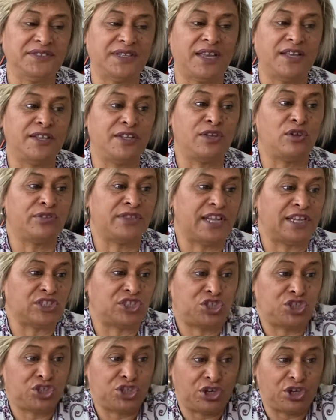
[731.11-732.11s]
and that
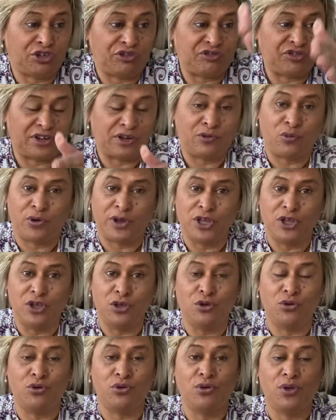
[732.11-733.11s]
shift in where
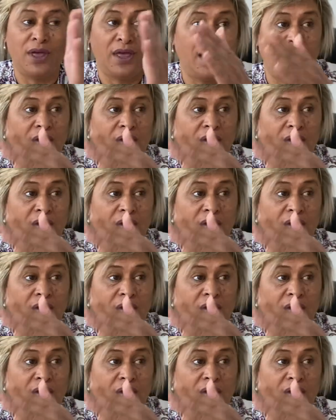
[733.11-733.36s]
you,